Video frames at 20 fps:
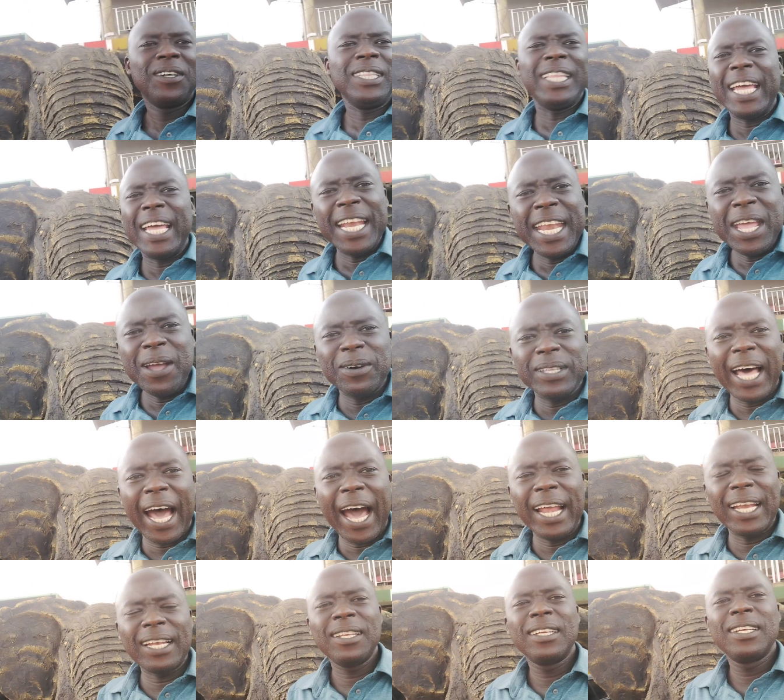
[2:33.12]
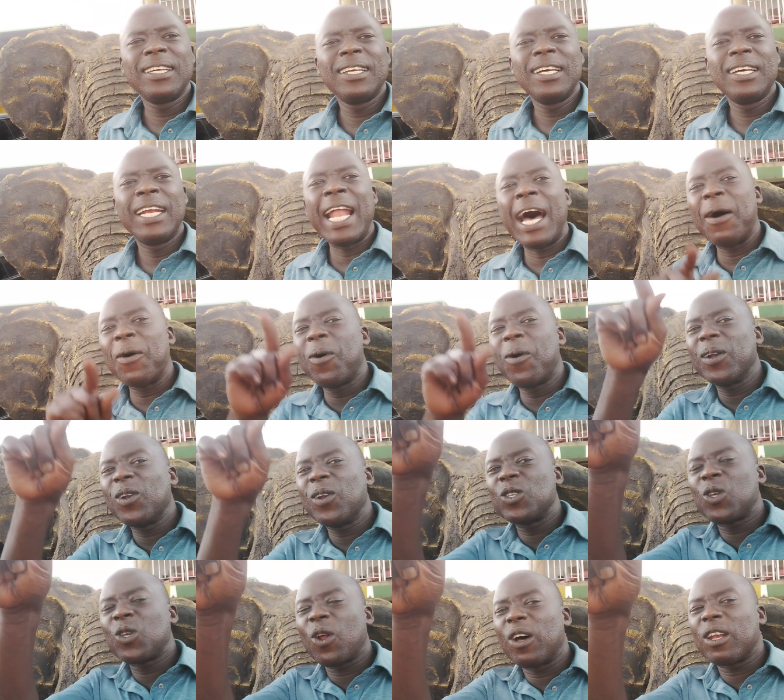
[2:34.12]
They knew that. Now go
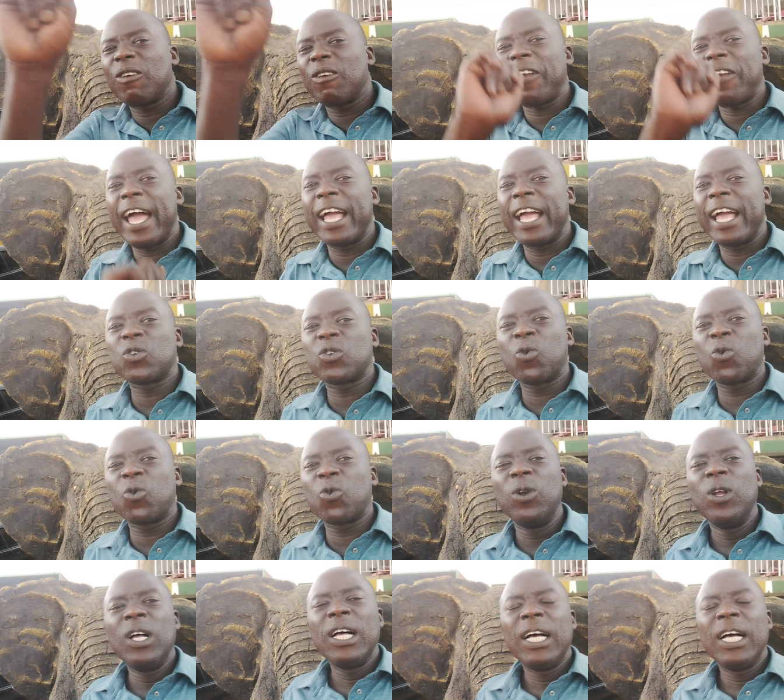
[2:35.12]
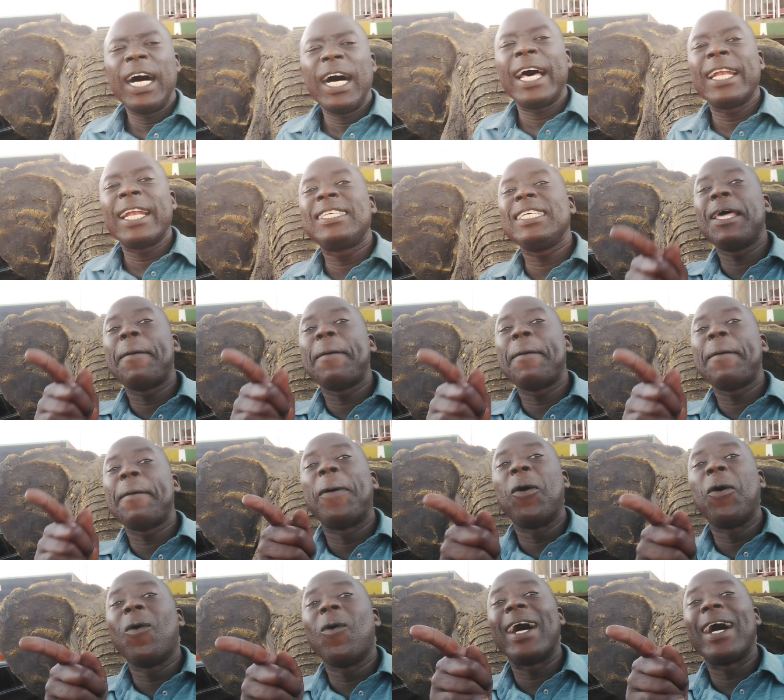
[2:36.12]
to Soroti Flying School and see the
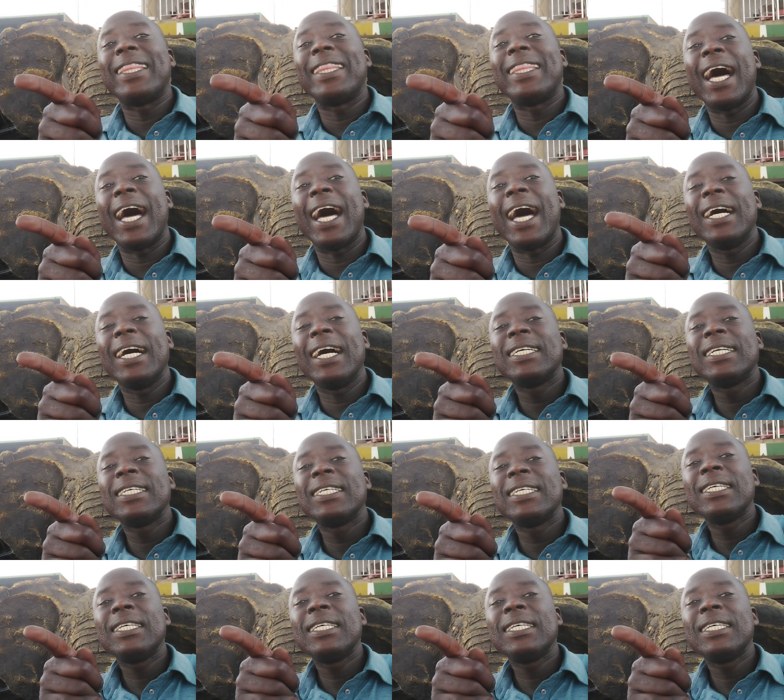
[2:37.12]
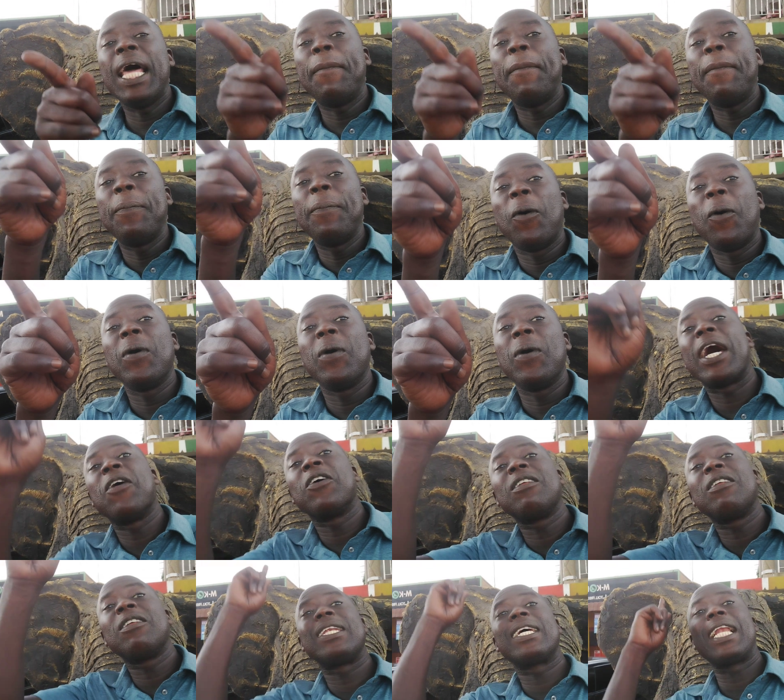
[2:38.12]
people who are there. There are people who
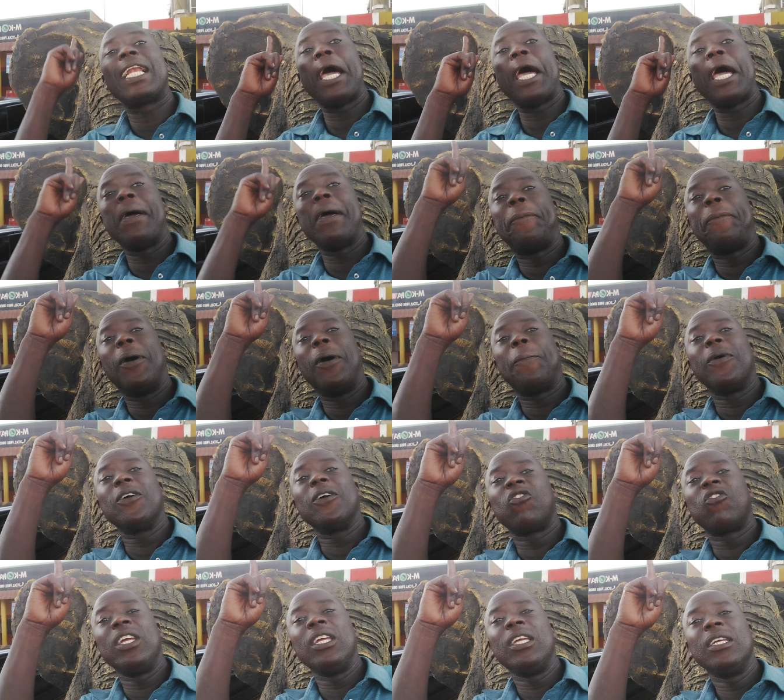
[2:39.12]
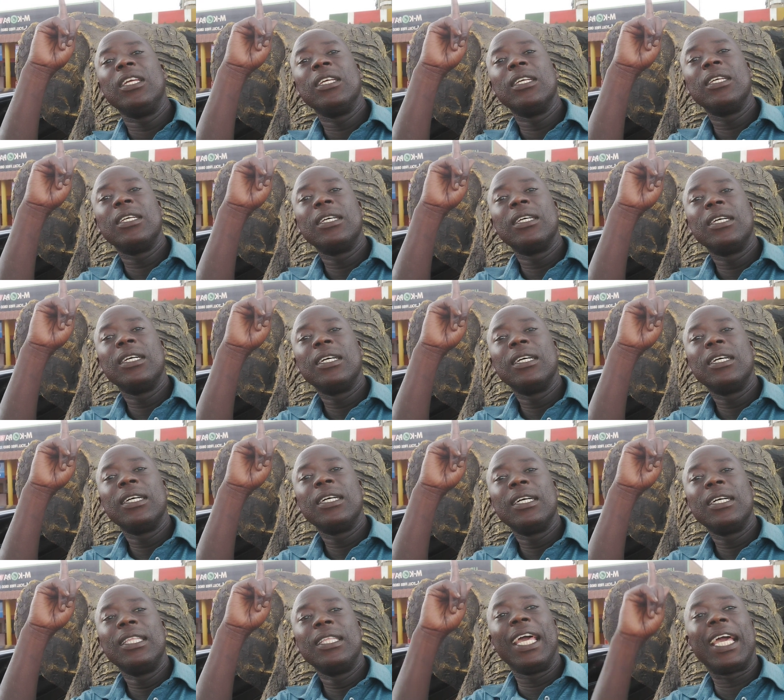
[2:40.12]
cannot even climb a popo tree.
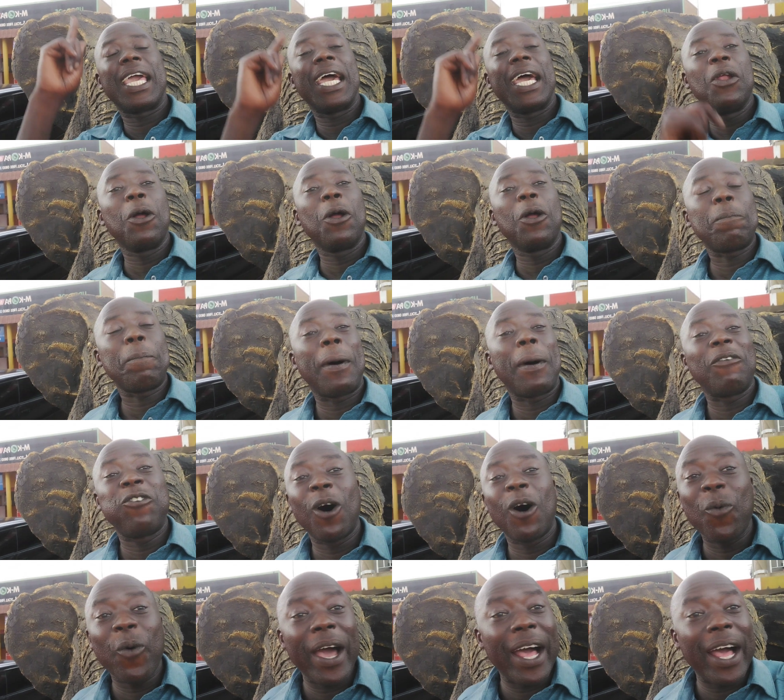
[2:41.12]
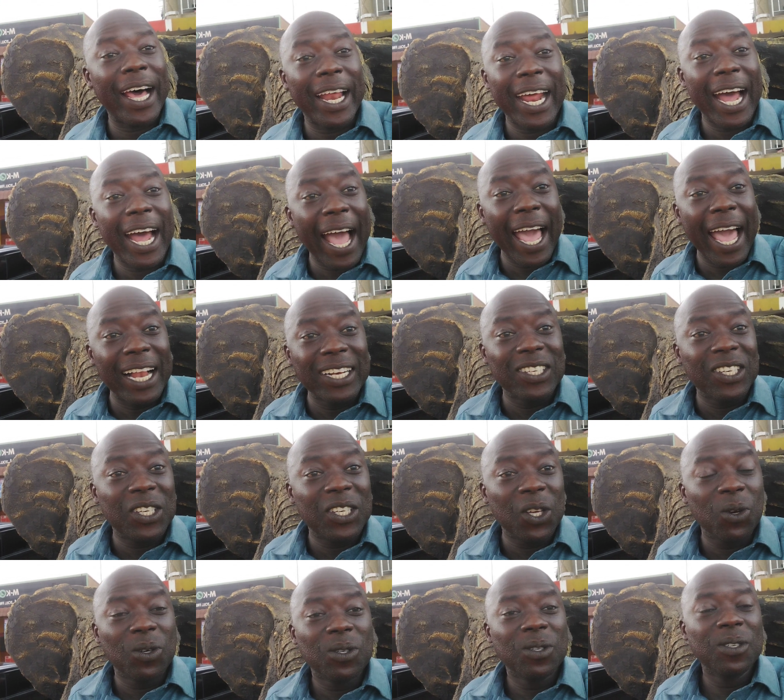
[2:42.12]
They cannot perform well at a high
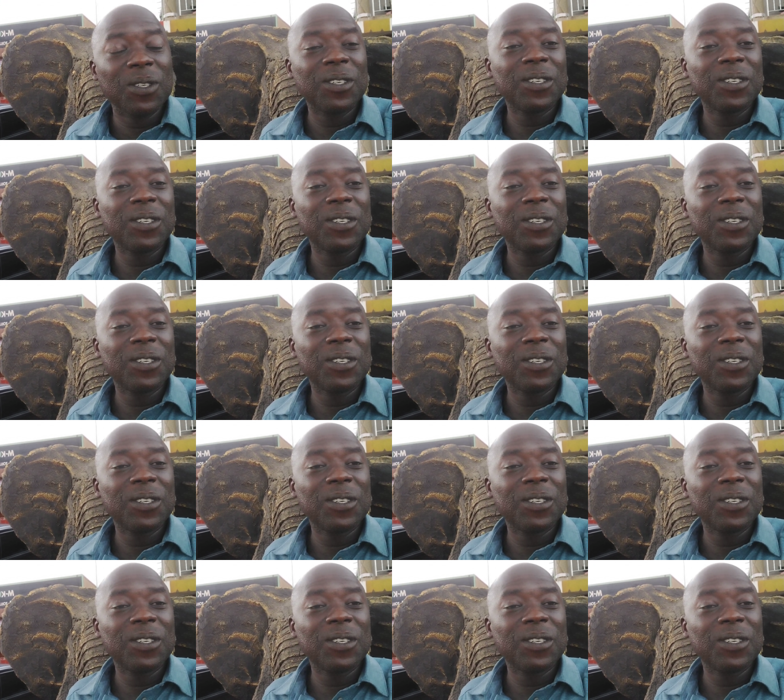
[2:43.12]
altitude.